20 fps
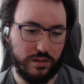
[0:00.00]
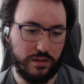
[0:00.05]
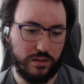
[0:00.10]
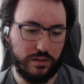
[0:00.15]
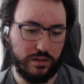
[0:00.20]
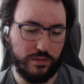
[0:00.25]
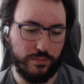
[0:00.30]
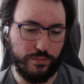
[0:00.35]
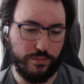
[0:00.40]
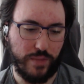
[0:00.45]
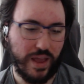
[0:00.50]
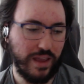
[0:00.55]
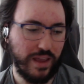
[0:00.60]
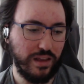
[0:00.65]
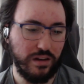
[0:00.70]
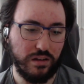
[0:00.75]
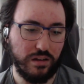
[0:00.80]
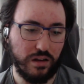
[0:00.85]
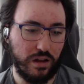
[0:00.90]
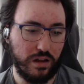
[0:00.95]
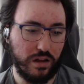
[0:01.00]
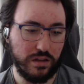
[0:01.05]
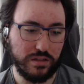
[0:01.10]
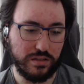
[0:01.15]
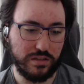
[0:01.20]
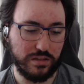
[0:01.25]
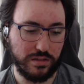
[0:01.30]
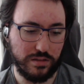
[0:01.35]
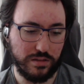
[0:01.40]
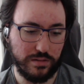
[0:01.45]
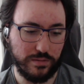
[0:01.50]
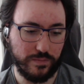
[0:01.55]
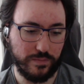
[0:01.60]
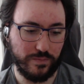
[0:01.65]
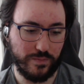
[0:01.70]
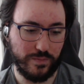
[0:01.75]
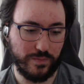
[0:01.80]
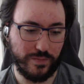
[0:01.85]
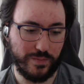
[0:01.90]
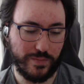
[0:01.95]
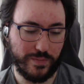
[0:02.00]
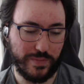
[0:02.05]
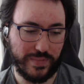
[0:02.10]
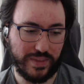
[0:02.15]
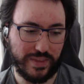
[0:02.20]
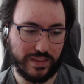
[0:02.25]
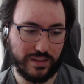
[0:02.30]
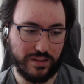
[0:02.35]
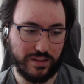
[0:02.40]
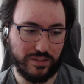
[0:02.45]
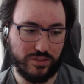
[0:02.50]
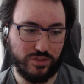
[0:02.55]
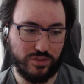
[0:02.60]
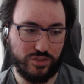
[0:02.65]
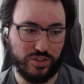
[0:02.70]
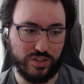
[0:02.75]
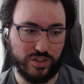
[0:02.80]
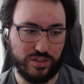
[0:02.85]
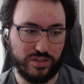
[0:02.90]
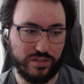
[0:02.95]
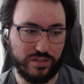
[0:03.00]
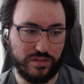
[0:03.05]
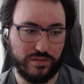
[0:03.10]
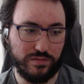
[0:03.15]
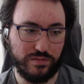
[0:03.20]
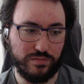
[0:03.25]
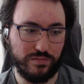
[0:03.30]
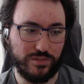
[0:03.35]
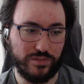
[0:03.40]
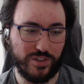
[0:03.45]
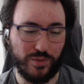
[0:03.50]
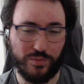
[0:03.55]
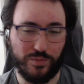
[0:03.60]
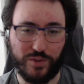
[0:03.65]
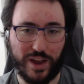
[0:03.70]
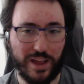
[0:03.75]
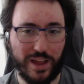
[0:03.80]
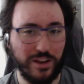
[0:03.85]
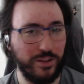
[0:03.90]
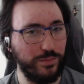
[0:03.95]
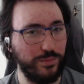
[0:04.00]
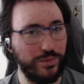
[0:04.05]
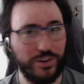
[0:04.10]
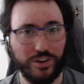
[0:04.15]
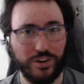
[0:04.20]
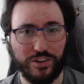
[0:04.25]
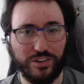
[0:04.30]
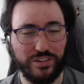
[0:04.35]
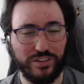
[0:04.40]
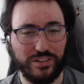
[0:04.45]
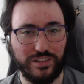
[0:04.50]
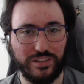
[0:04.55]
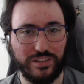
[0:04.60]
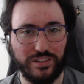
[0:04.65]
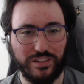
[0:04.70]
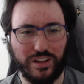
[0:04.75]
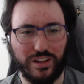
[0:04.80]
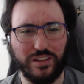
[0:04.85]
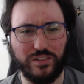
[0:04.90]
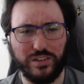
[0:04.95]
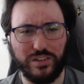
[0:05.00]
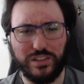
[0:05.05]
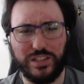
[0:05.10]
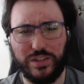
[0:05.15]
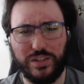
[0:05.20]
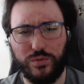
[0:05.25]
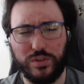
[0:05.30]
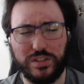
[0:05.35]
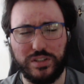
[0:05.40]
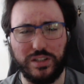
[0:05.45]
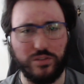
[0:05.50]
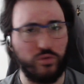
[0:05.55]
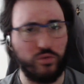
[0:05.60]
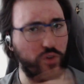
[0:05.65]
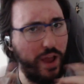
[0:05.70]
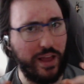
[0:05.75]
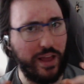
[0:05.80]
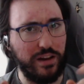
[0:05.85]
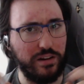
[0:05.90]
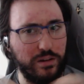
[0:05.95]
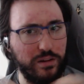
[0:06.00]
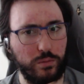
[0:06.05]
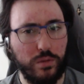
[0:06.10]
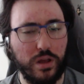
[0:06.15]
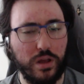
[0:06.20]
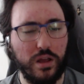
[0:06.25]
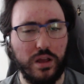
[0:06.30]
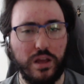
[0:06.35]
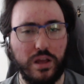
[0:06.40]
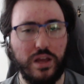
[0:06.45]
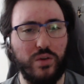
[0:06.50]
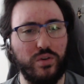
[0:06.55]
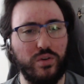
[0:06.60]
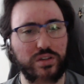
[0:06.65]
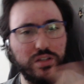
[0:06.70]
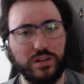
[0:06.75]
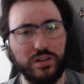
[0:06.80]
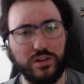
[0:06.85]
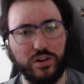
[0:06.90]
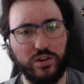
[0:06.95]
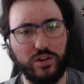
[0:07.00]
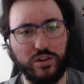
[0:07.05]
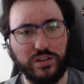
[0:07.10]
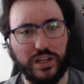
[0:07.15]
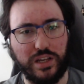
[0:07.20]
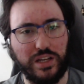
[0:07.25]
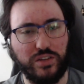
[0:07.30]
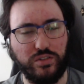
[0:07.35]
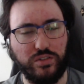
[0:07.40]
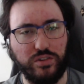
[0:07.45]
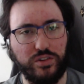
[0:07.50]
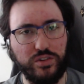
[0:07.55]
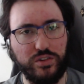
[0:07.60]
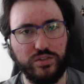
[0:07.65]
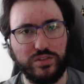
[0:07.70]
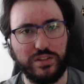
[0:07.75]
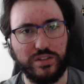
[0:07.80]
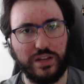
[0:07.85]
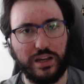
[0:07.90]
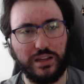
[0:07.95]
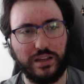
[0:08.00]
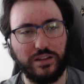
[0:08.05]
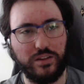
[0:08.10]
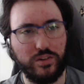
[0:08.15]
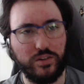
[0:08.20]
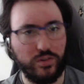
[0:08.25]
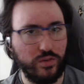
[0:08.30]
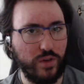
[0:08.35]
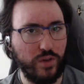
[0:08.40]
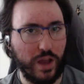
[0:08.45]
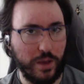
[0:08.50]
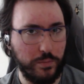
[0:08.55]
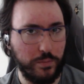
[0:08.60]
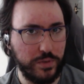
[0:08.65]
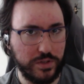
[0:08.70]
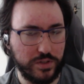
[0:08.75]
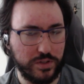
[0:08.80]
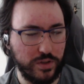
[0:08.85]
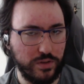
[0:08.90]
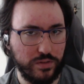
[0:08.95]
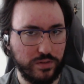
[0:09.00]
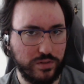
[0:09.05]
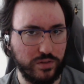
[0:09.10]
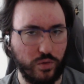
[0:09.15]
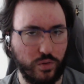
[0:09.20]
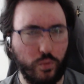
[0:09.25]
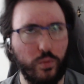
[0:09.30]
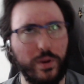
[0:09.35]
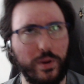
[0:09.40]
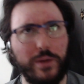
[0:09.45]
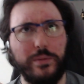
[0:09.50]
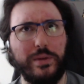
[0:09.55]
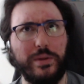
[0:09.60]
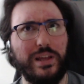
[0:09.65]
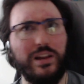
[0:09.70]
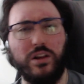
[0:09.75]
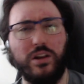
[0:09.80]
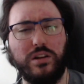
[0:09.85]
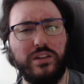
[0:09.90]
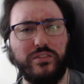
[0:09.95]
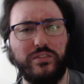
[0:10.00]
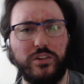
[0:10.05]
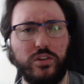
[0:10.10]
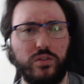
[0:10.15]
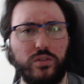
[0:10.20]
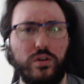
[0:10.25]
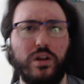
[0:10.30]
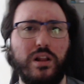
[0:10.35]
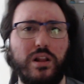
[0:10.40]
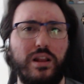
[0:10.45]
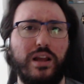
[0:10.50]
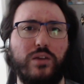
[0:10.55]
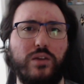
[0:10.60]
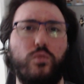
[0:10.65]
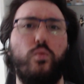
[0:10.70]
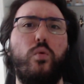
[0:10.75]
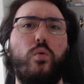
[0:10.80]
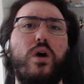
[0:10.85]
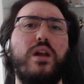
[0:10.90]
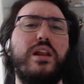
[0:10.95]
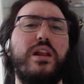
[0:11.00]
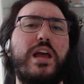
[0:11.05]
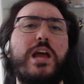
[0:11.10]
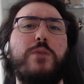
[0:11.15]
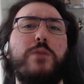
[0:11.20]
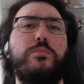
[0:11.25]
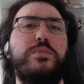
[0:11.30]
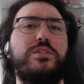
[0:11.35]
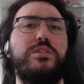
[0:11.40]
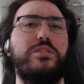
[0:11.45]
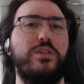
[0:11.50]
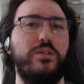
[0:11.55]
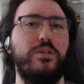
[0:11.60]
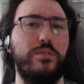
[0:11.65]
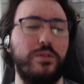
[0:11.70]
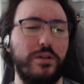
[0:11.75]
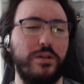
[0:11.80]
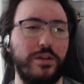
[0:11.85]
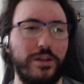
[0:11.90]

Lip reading: May lost to just some random girl. It wasn't random. It was a girl they introduced like 2 episodes, or maybe not even 2, like 1 episode